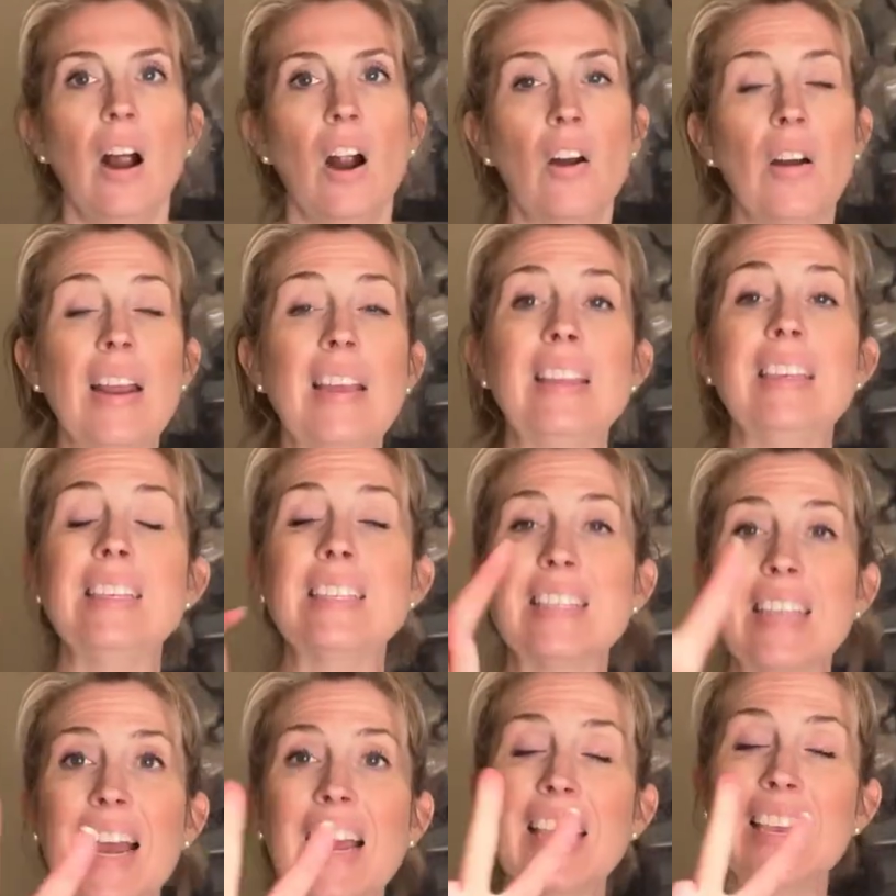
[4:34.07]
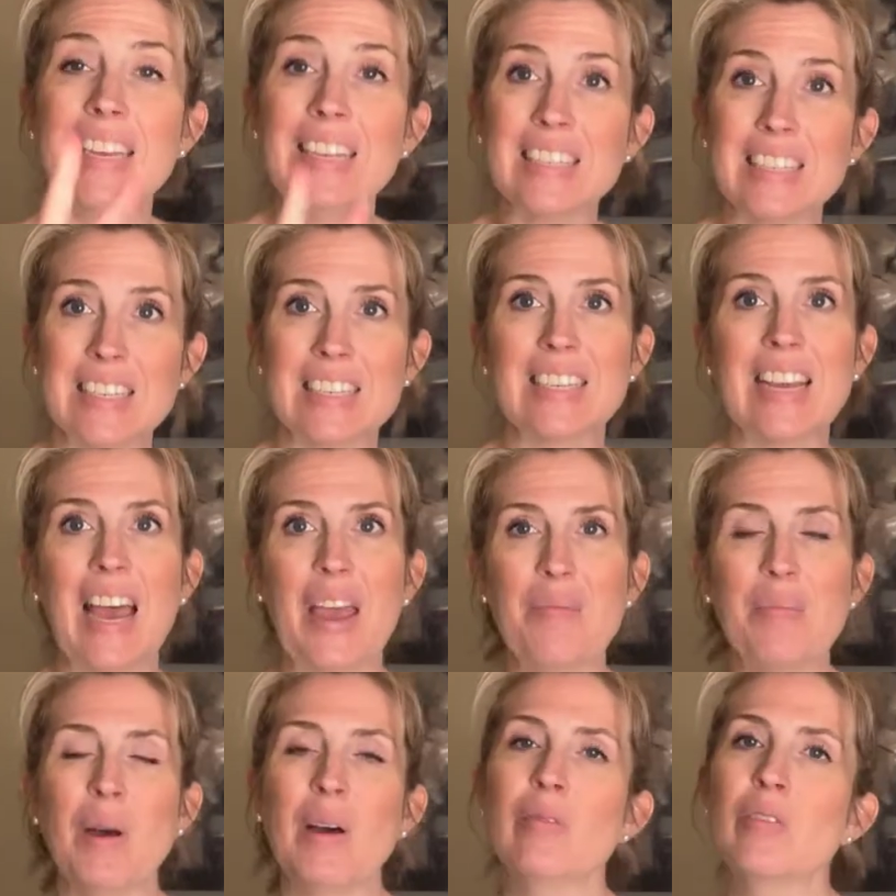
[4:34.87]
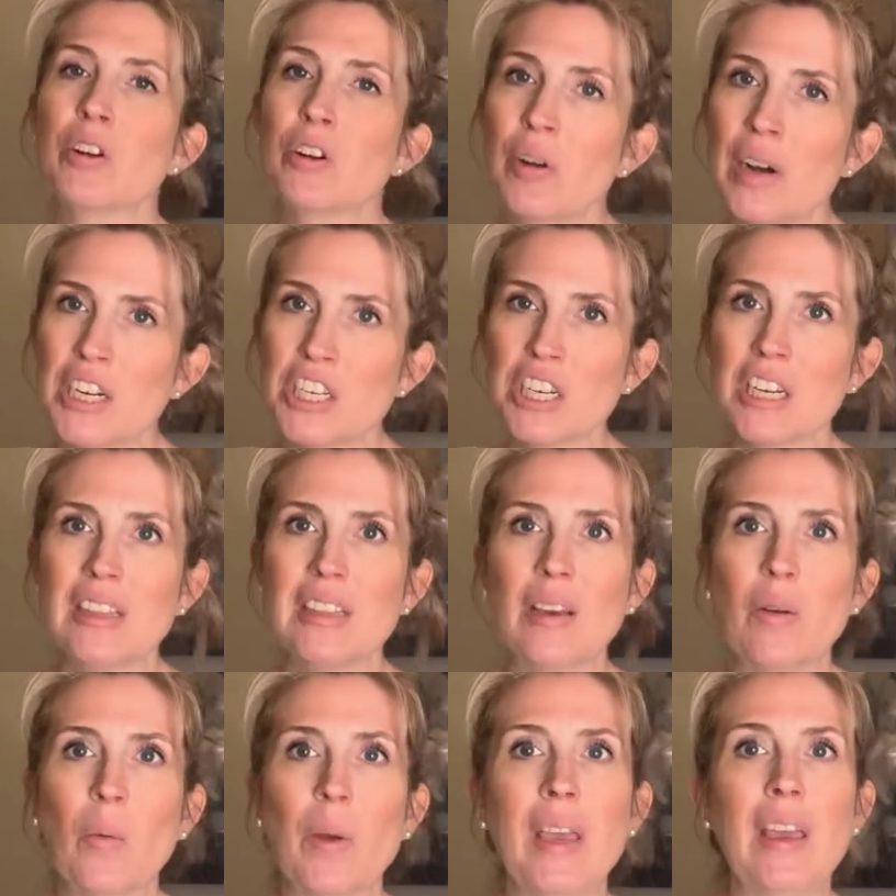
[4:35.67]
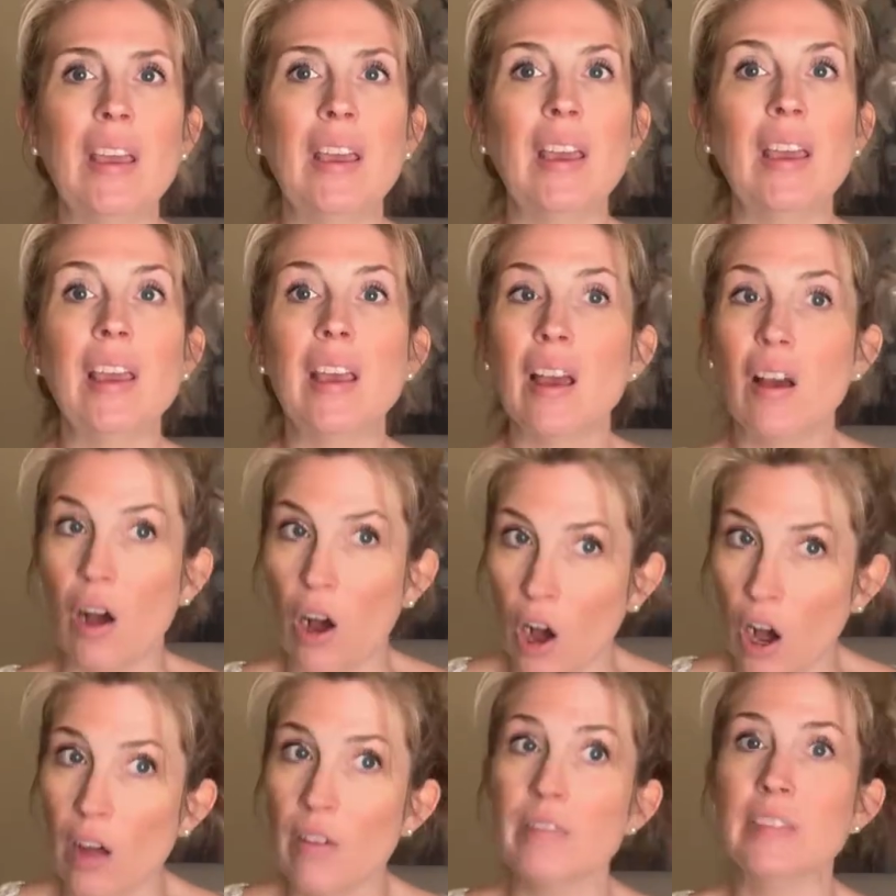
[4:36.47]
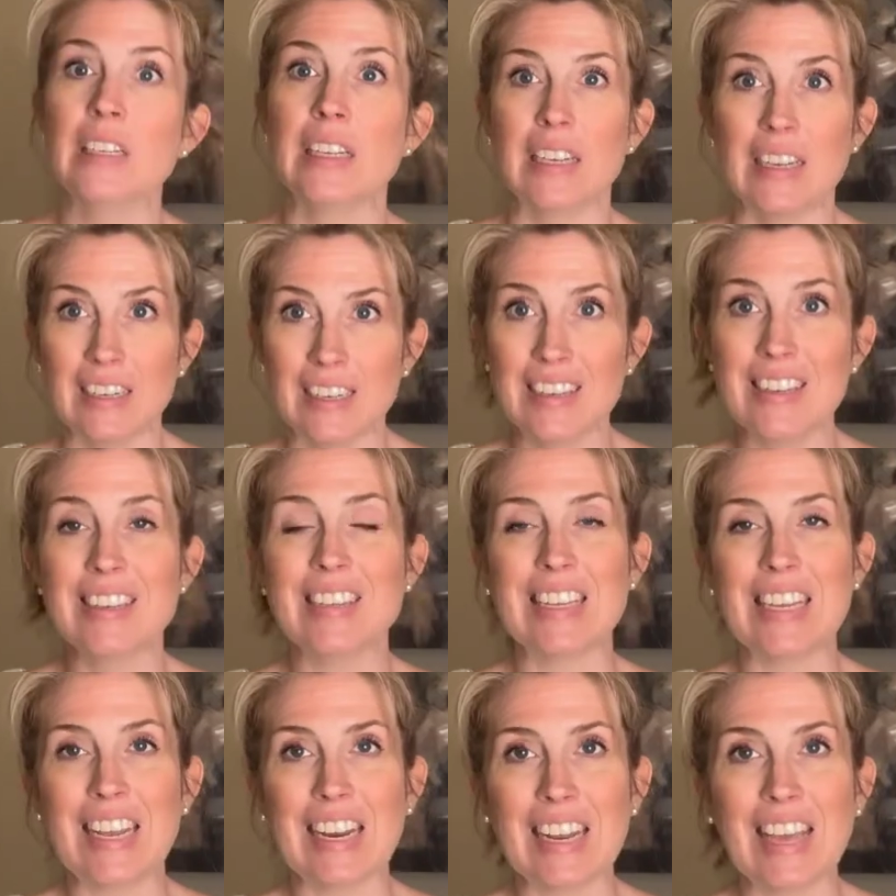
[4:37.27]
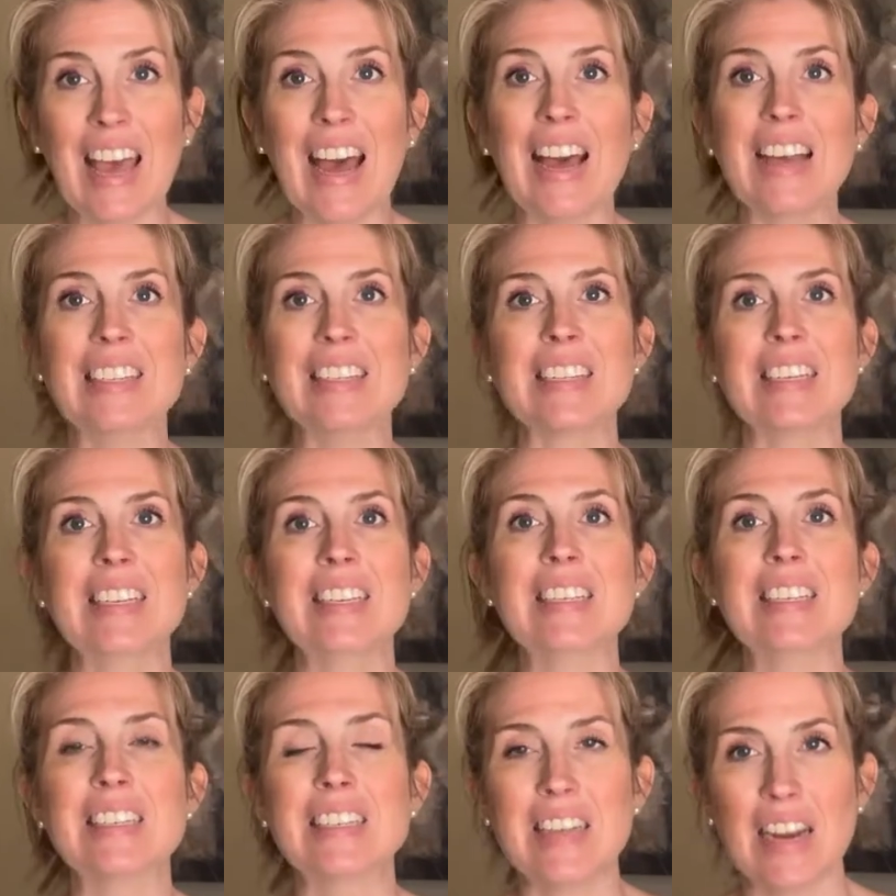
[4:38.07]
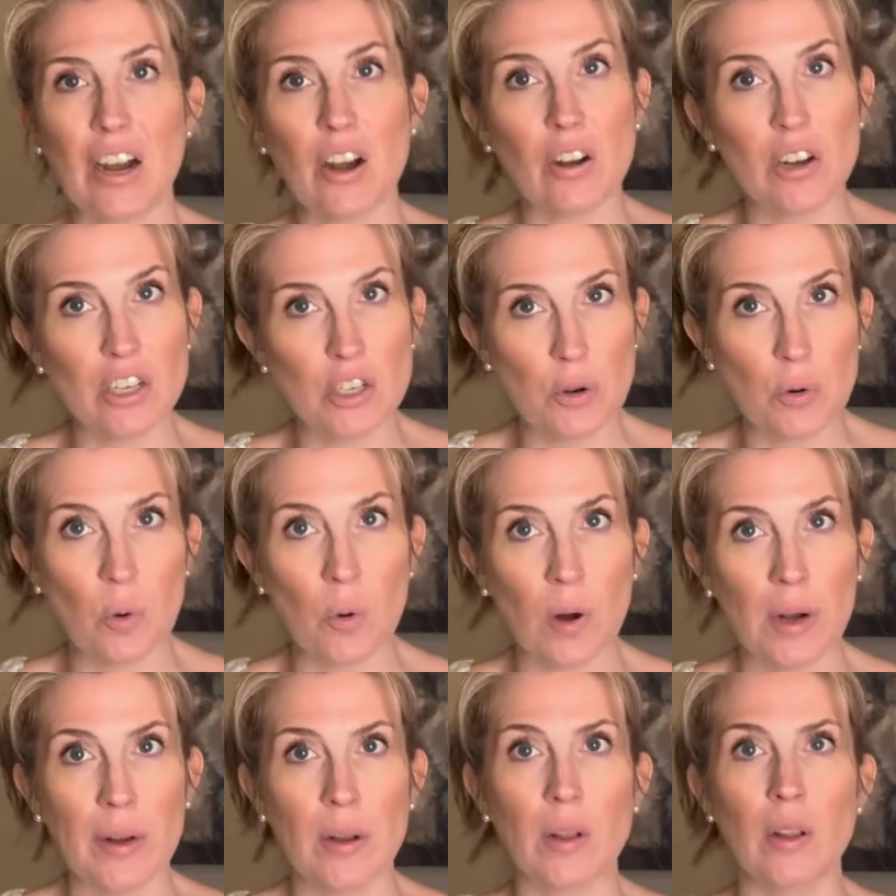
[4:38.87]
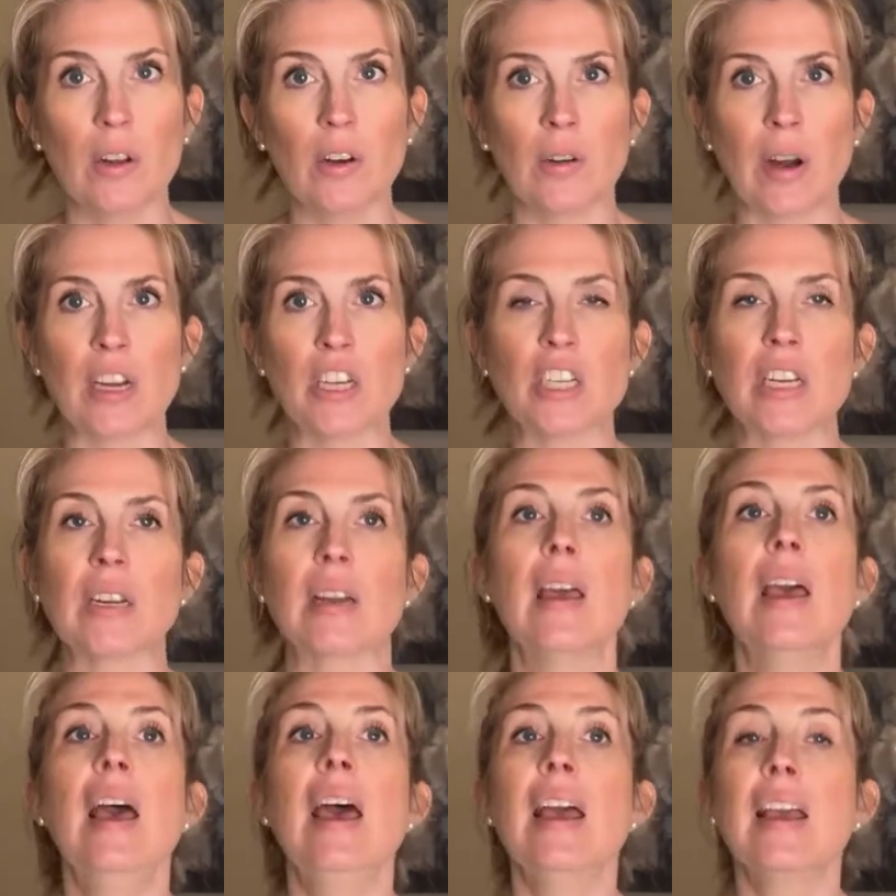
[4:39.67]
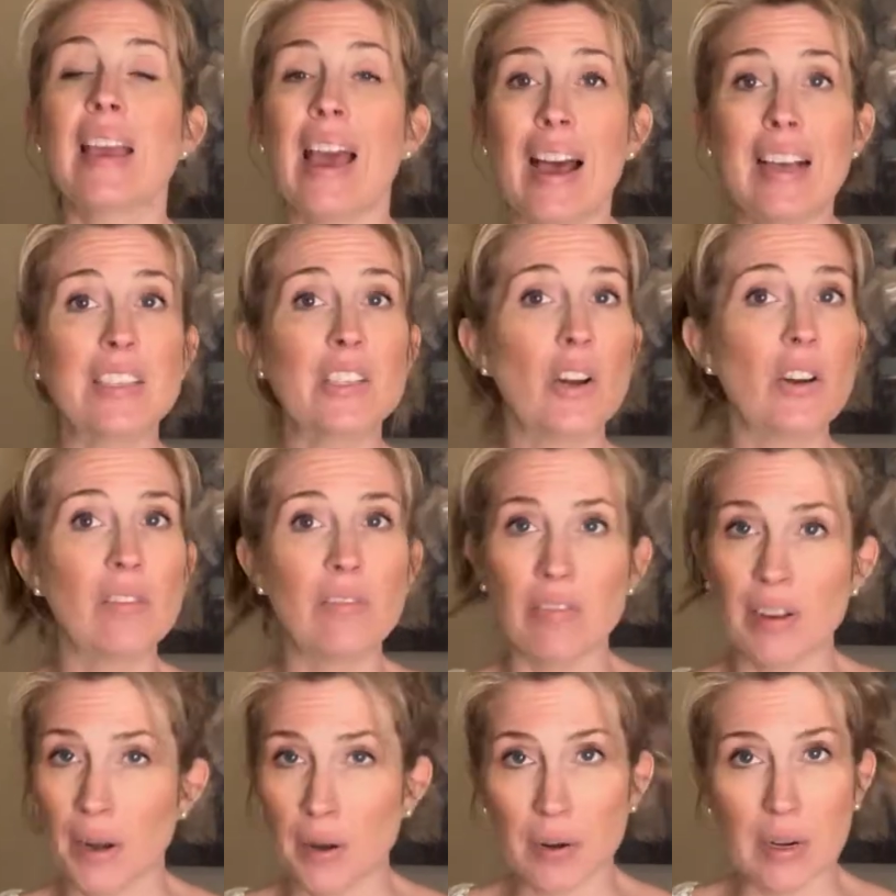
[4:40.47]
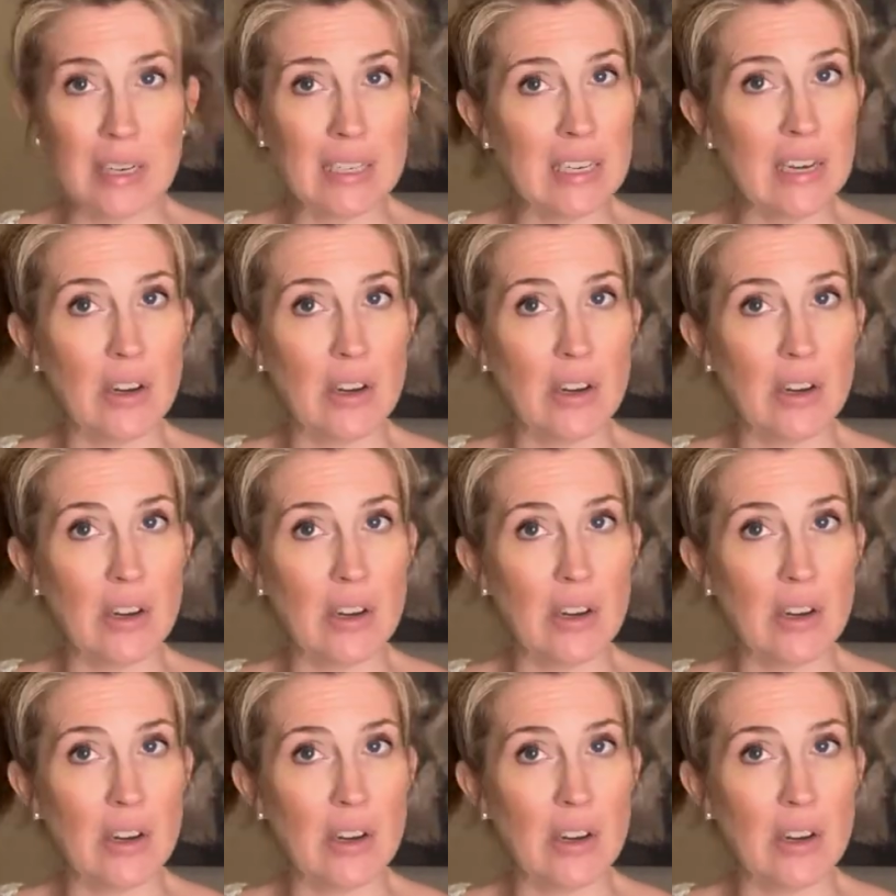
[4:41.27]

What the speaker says: All right, the second type of aggression that we often see in cats is territorial aggression. Cats are very